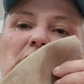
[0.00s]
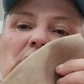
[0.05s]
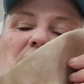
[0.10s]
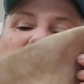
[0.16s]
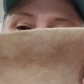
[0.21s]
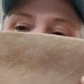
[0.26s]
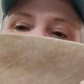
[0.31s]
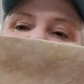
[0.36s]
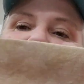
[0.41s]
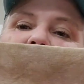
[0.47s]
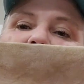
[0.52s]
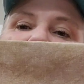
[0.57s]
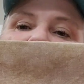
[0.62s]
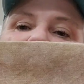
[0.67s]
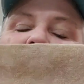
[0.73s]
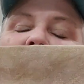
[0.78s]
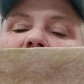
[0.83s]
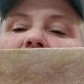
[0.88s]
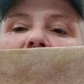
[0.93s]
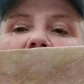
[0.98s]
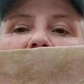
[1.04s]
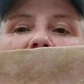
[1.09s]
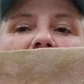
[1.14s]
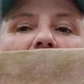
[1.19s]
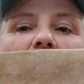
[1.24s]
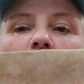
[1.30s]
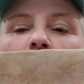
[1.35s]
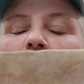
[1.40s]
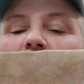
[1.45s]
It's not
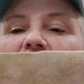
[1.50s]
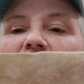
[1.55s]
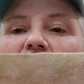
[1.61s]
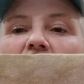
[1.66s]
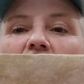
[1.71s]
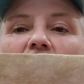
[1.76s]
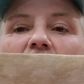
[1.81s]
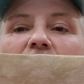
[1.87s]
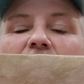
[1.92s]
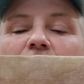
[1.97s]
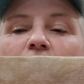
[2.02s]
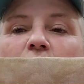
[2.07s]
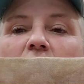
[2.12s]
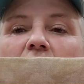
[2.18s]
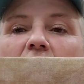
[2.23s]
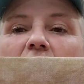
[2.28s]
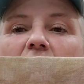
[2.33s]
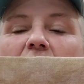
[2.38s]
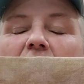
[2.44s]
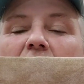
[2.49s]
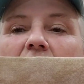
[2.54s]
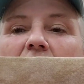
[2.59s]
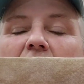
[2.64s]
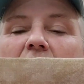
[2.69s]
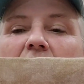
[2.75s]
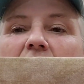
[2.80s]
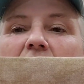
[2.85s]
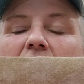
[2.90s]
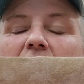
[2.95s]
at all what's called for,
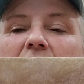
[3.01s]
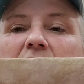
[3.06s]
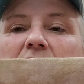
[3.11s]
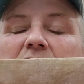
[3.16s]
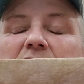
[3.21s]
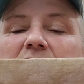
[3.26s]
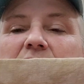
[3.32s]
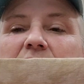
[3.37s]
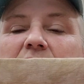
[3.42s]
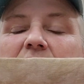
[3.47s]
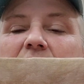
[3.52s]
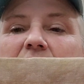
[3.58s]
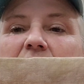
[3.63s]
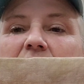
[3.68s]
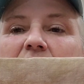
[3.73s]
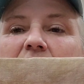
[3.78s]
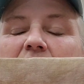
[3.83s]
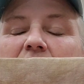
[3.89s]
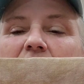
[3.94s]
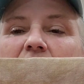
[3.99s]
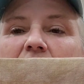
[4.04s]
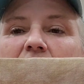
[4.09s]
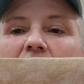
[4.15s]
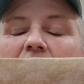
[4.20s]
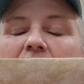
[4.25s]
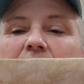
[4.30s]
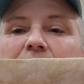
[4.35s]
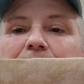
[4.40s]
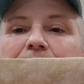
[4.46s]
and
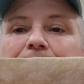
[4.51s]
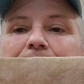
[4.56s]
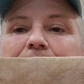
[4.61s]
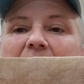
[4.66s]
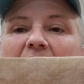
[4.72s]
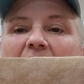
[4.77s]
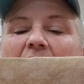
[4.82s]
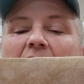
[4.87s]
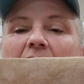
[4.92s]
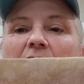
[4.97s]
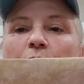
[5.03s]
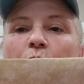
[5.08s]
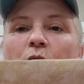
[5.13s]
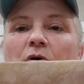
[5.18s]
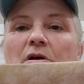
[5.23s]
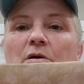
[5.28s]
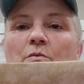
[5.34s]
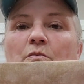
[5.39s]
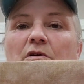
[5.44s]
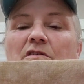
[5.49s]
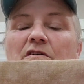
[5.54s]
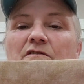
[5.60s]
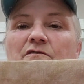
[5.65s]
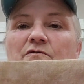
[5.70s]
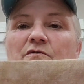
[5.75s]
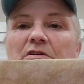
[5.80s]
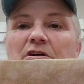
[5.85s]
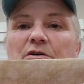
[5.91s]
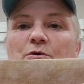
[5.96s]
um, I kind of wanted one of
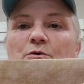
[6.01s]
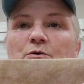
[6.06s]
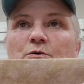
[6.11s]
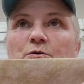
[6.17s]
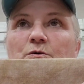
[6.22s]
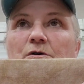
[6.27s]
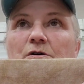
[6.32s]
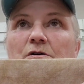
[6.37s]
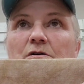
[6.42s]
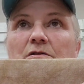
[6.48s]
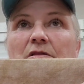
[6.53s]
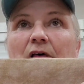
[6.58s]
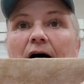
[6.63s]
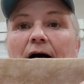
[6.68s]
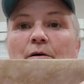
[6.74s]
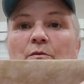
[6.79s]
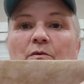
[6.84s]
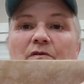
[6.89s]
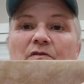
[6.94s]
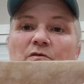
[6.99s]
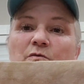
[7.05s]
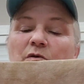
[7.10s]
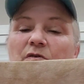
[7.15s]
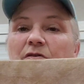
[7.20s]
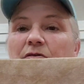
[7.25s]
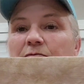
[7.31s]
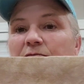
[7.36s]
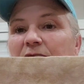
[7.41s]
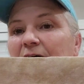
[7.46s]
those really cool light ones
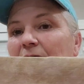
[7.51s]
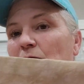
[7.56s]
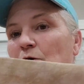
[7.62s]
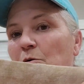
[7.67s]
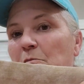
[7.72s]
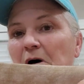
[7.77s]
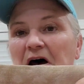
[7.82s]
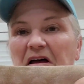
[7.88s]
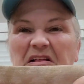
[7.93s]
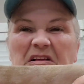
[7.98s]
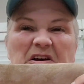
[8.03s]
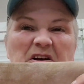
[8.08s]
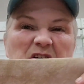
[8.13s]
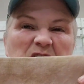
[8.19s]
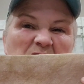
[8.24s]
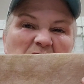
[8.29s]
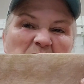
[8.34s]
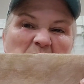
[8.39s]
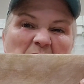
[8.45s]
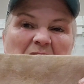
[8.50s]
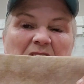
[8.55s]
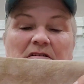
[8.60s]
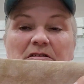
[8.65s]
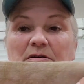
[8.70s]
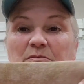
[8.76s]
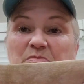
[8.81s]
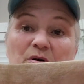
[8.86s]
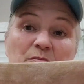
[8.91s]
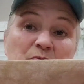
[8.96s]
with yellow modeling, green
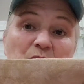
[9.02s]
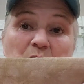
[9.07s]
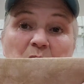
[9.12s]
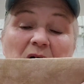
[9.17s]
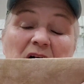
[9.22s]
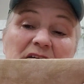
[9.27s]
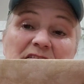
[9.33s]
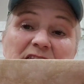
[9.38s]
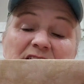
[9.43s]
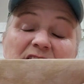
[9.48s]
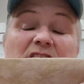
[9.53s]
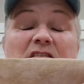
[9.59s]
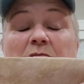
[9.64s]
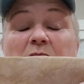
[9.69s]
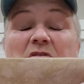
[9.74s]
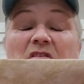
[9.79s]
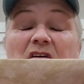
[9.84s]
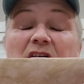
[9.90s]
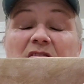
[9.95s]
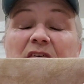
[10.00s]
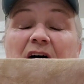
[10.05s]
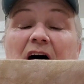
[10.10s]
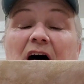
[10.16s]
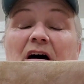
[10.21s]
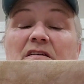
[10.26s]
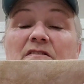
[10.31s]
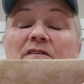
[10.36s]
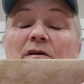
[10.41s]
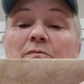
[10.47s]
modeling, purple modeling, something like
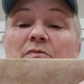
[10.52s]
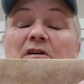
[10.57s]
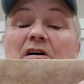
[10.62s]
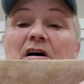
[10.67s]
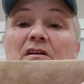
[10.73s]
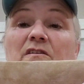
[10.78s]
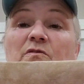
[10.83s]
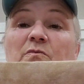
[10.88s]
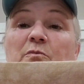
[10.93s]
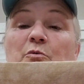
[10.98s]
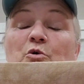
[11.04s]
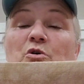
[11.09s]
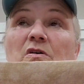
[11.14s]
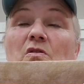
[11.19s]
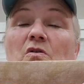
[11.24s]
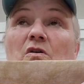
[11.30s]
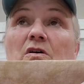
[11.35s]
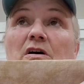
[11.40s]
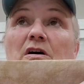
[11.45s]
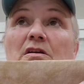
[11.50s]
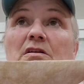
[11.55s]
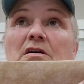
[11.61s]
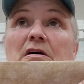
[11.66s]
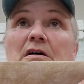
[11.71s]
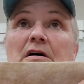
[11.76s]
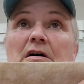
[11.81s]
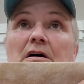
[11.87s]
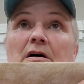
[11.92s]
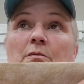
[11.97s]
that, something kind of spooky looking,
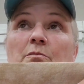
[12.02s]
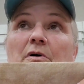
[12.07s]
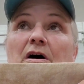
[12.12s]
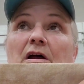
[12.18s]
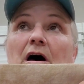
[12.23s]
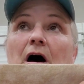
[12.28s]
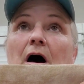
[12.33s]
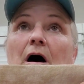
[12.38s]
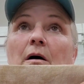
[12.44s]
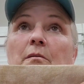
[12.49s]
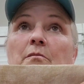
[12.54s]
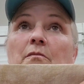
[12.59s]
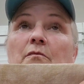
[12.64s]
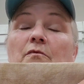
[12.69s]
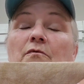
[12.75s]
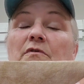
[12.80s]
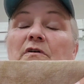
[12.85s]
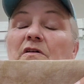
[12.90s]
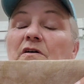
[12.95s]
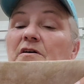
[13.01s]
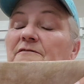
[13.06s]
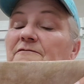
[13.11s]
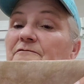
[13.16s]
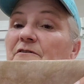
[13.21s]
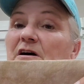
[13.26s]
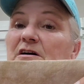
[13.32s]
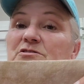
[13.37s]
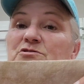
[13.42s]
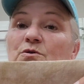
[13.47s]
but I'm really
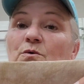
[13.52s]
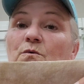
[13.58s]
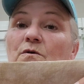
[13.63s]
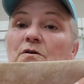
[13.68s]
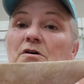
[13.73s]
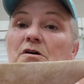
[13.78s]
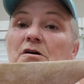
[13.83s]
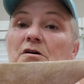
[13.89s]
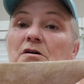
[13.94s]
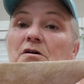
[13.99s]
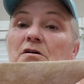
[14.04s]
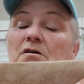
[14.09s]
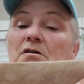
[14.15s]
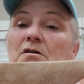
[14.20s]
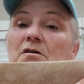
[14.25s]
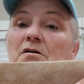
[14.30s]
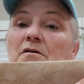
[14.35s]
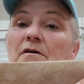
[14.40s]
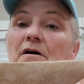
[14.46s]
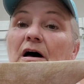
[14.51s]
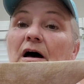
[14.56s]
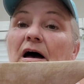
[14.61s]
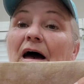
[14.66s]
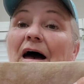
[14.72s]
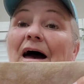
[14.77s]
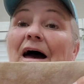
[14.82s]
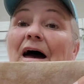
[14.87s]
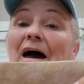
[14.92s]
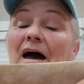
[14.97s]
afraid to order
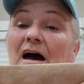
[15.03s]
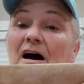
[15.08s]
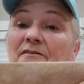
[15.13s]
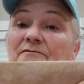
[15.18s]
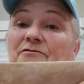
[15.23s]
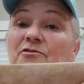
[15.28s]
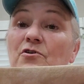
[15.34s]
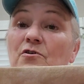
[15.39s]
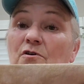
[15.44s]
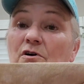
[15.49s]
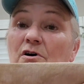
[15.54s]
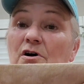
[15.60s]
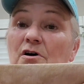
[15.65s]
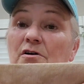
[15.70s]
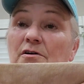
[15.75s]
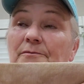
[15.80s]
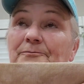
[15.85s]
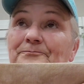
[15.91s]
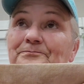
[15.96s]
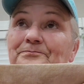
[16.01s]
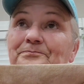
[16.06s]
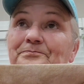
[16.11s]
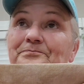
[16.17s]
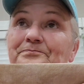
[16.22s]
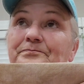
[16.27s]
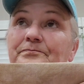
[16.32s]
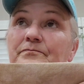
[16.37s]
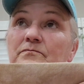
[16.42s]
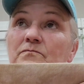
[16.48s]
a half yard
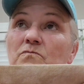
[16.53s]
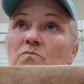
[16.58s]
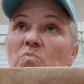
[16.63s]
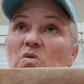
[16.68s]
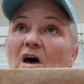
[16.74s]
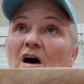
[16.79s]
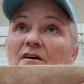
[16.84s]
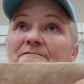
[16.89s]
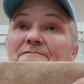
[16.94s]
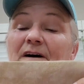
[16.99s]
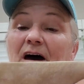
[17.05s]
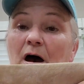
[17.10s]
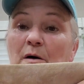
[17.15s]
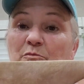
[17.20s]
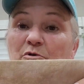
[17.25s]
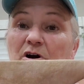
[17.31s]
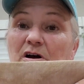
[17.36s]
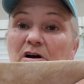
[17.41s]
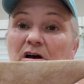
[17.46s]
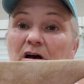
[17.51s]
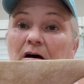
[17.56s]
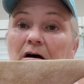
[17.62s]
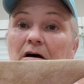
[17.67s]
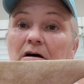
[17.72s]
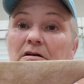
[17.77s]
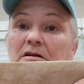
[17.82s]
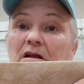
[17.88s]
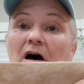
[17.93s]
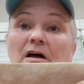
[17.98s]
a fabric
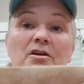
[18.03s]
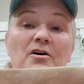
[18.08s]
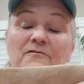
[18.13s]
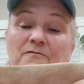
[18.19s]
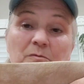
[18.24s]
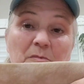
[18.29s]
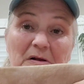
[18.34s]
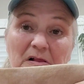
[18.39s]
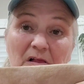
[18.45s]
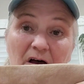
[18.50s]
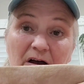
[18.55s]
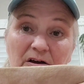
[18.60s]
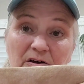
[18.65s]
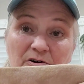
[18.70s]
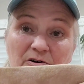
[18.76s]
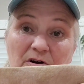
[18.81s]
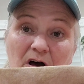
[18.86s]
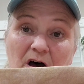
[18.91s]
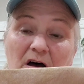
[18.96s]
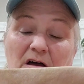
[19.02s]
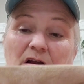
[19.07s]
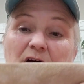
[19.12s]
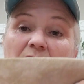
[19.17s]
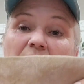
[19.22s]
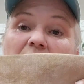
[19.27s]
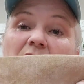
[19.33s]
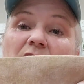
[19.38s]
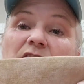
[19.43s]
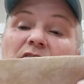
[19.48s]
and not know if I'm going to like it or not.
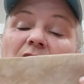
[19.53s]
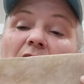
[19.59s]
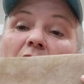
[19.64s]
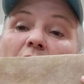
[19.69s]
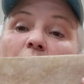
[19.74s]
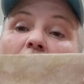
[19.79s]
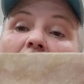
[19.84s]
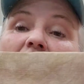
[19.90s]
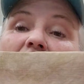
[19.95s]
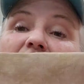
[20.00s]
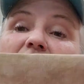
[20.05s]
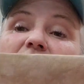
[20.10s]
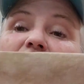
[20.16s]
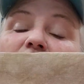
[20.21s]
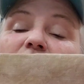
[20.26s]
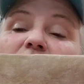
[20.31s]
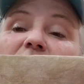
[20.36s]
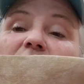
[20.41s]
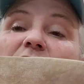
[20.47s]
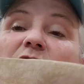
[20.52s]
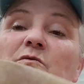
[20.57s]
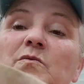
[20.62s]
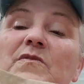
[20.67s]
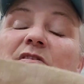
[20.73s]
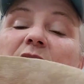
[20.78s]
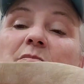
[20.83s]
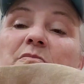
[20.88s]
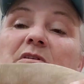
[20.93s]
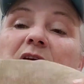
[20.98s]
So I knew that this
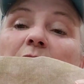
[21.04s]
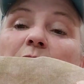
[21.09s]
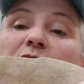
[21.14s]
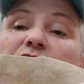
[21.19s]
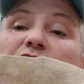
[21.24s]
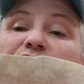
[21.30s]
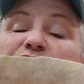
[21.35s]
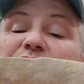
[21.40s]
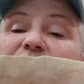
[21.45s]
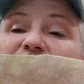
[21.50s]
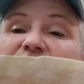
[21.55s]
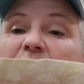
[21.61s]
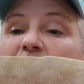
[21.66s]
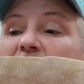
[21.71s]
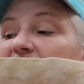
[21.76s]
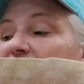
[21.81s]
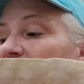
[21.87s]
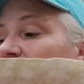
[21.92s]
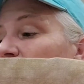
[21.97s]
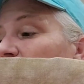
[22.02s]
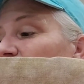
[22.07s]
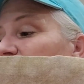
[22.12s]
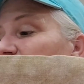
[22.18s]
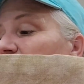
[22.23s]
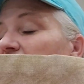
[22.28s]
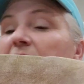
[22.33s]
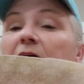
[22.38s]
was something I would use for something else.